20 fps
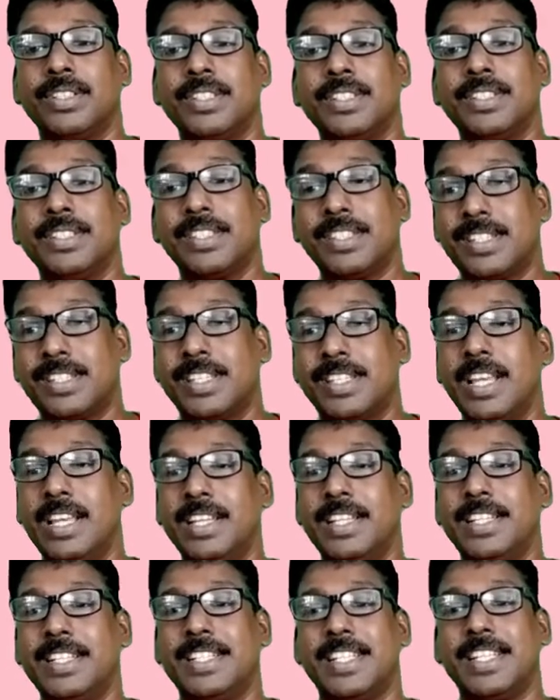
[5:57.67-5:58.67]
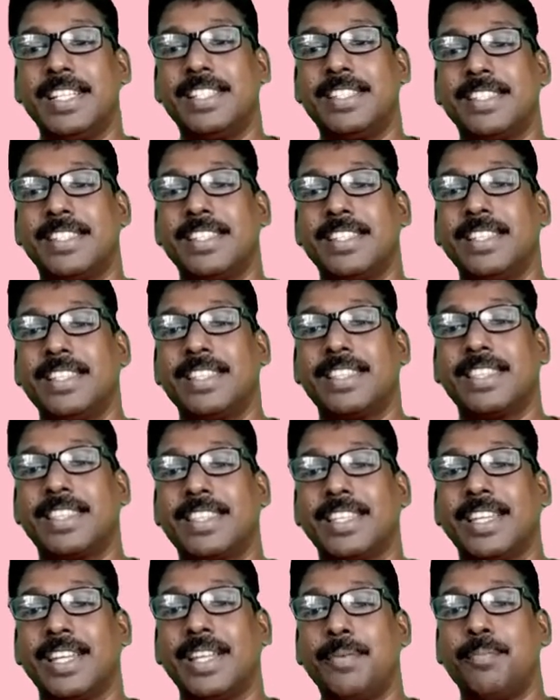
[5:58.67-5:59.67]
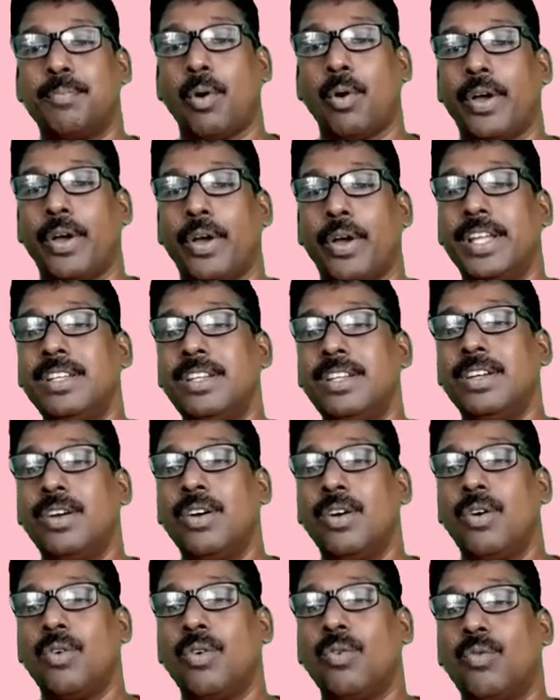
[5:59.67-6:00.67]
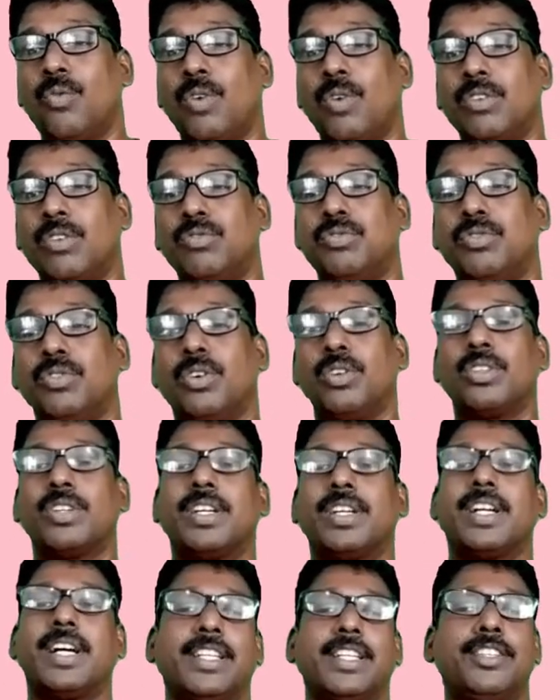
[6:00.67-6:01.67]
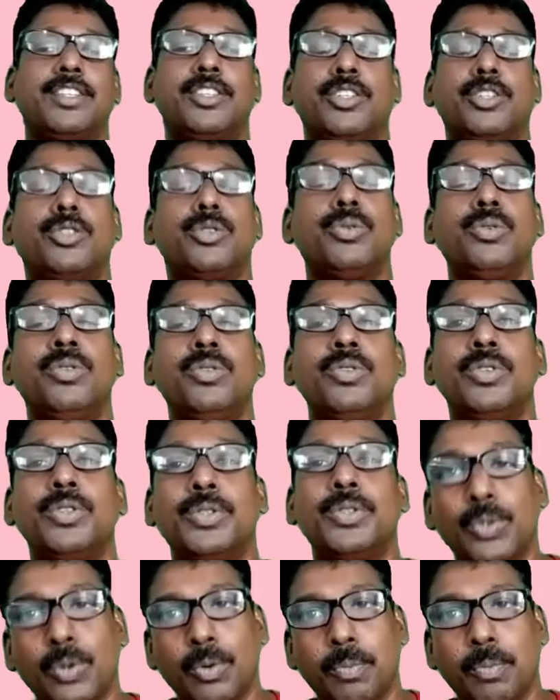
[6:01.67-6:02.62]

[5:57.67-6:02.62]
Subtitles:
Still it is 3.14 cut to 2